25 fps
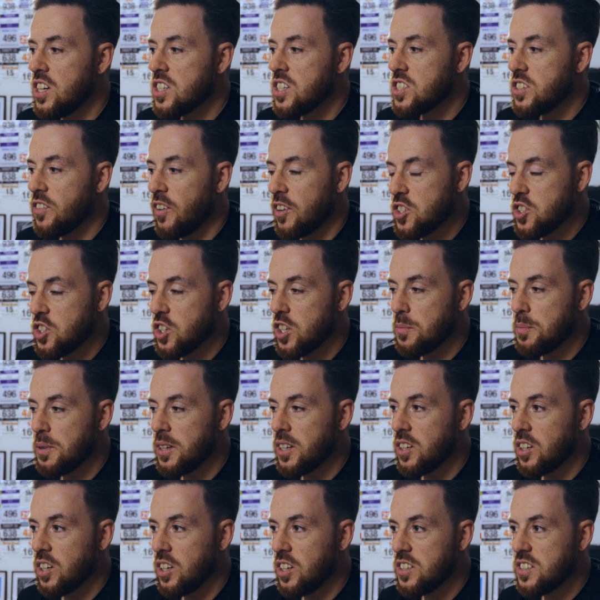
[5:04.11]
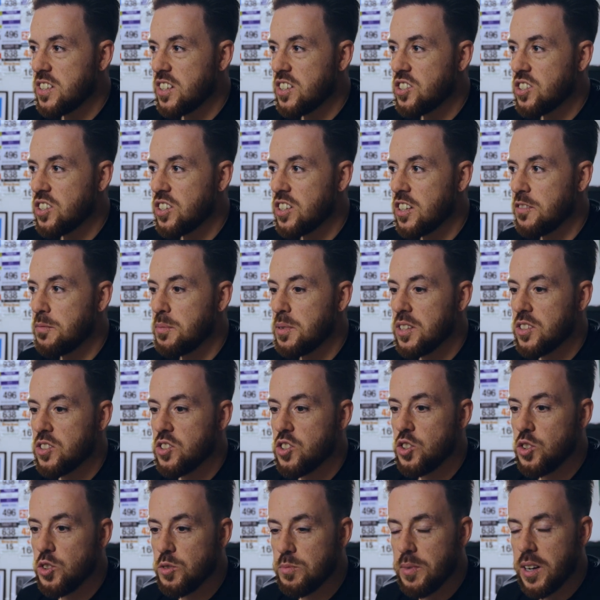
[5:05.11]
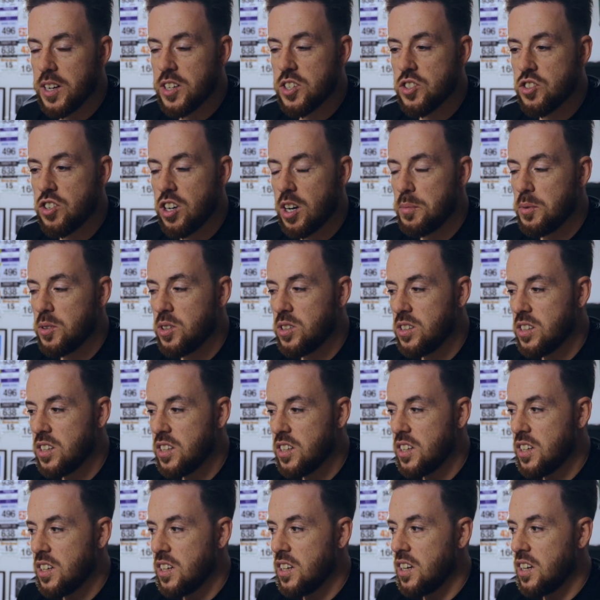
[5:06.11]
So I should have been good. It shouldn't have been too much trouble.